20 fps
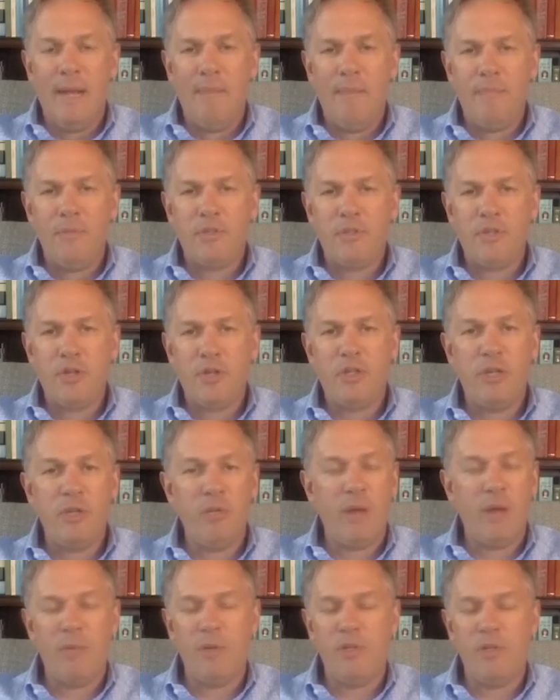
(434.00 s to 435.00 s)
so she
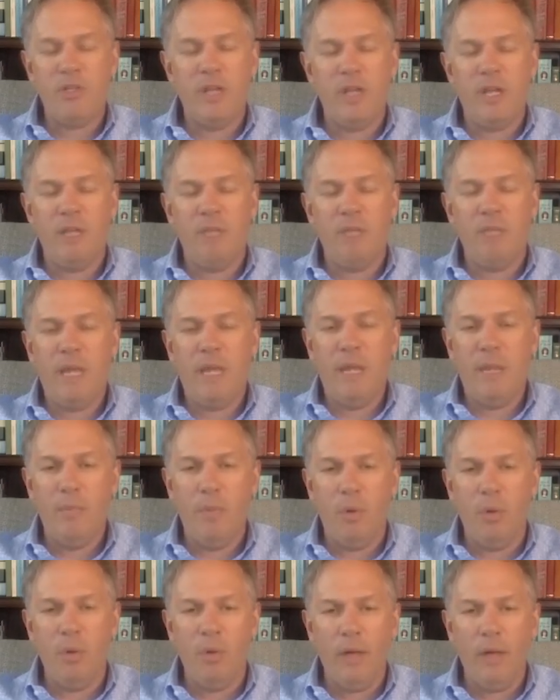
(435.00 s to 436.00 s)
represented people,
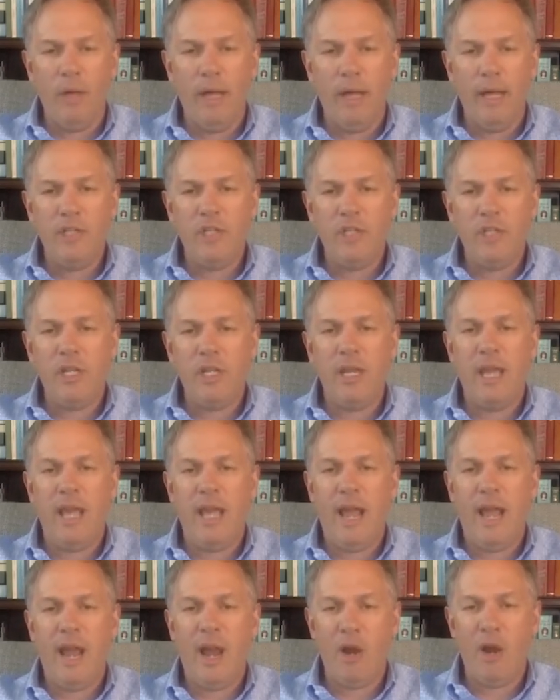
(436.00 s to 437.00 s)
and she
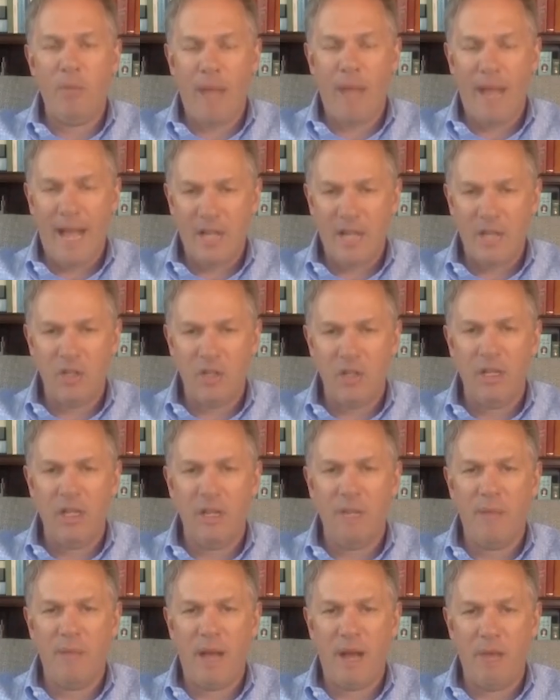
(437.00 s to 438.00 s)
cared passionately
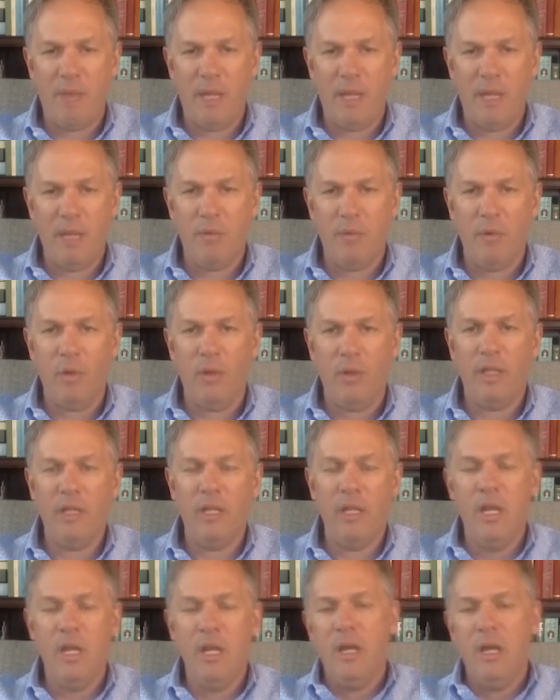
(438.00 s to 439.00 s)
about people, and
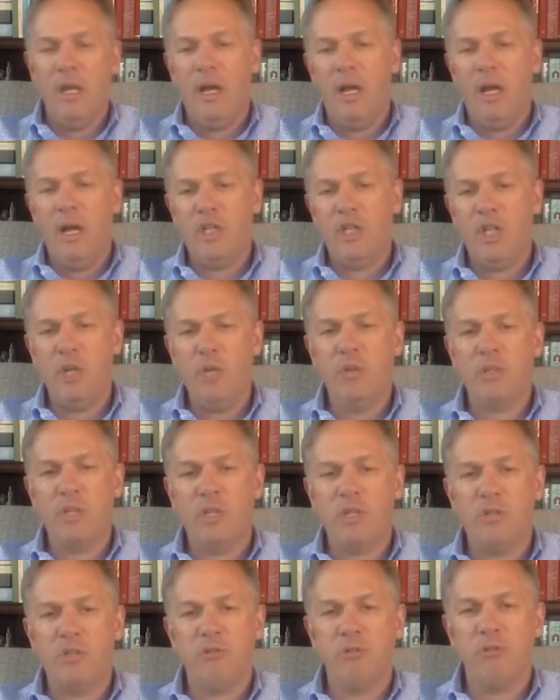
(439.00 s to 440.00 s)
she was the
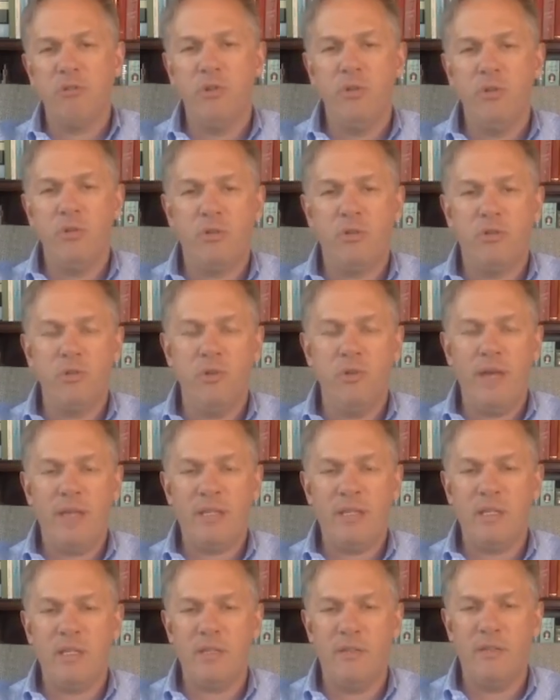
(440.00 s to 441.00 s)
true
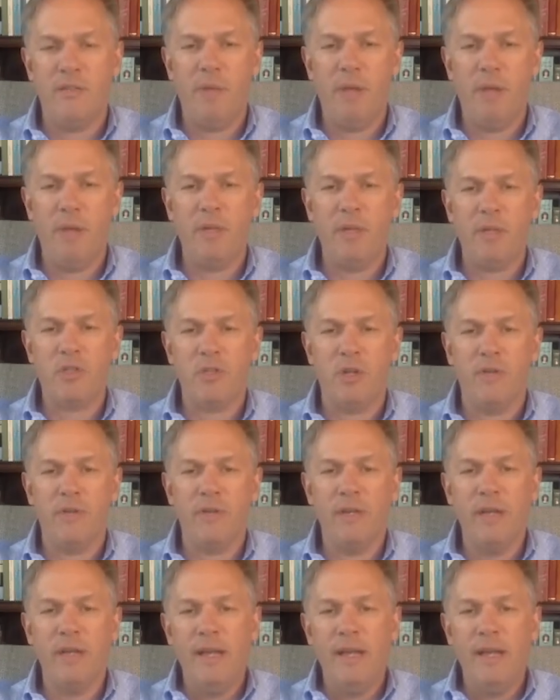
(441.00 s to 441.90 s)
essence of a public servant.